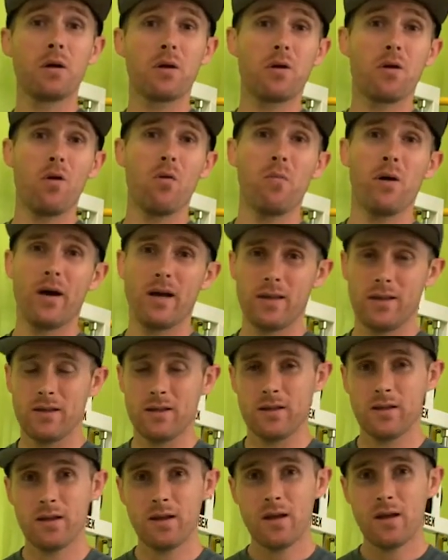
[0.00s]
Go buy
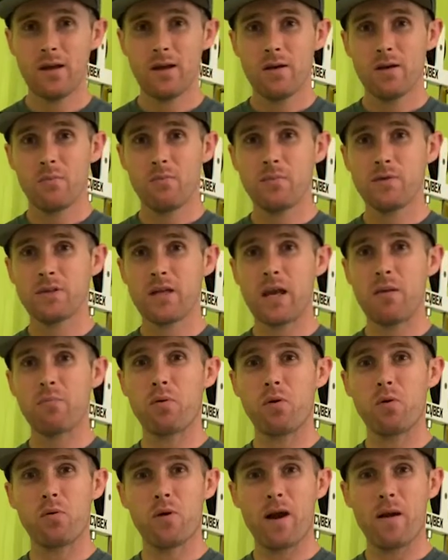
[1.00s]
the skate
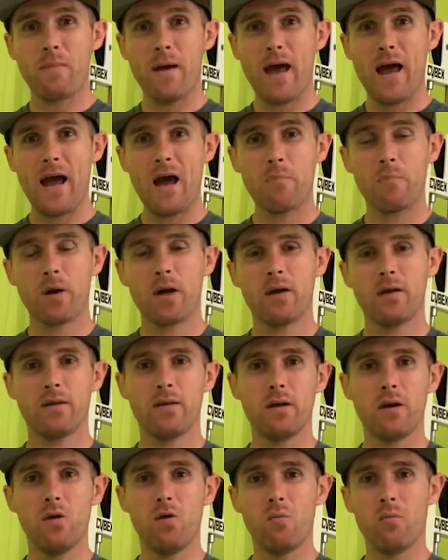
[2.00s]
program app,
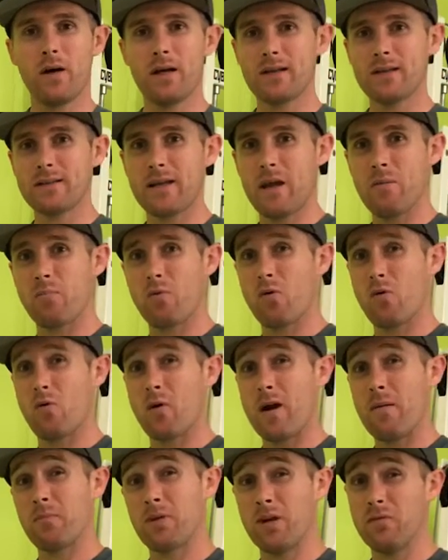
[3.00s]
the home body skate
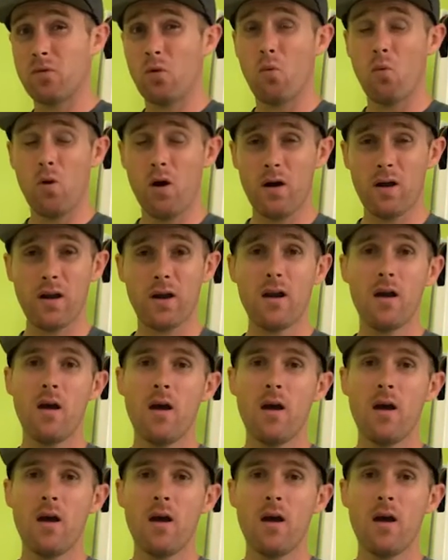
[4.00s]
program level 1